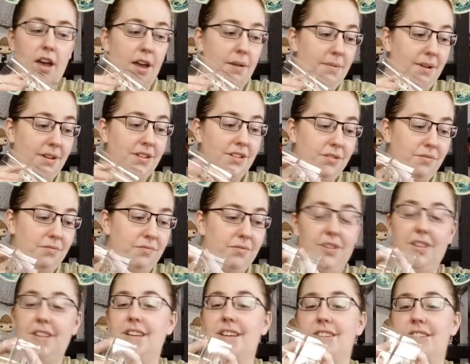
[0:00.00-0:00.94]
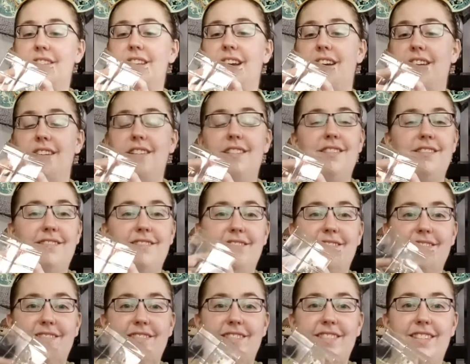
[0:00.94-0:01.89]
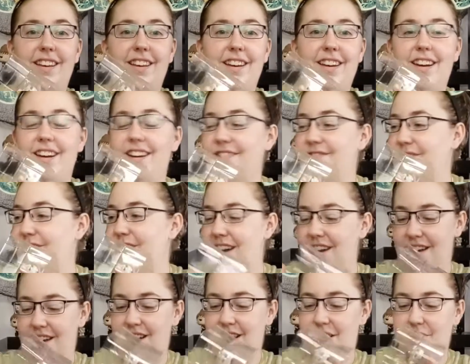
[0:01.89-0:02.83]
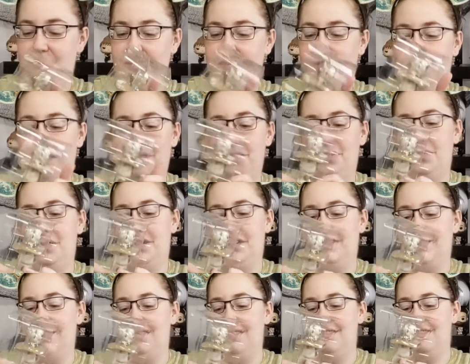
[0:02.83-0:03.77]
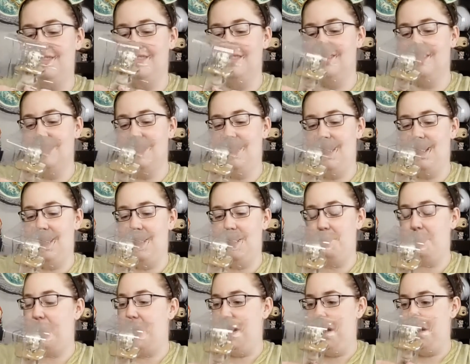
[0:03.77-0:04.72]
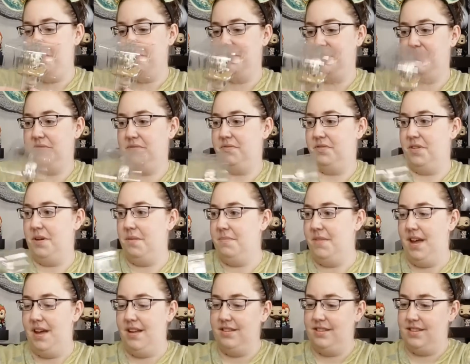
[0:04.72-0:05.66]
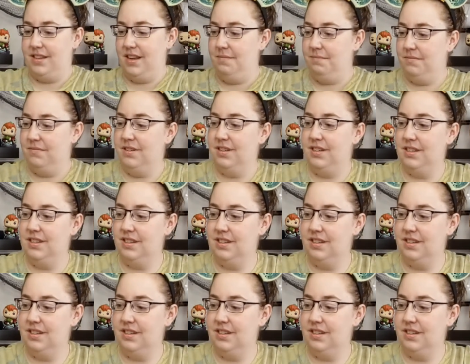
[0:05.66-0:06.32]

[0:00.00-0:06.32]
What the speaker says: I'm actually really excited that I've got a couple of extra pops from that same